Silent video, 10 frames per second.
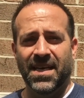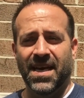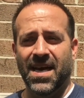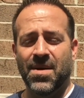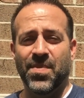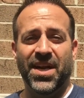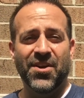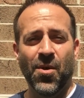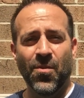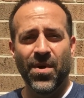But I
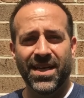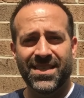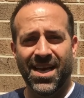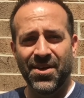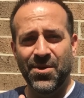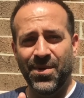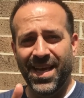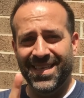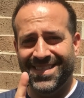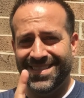don't want to tell you
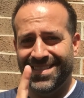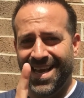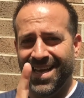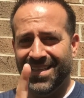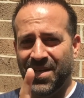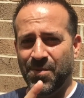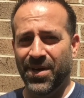exactly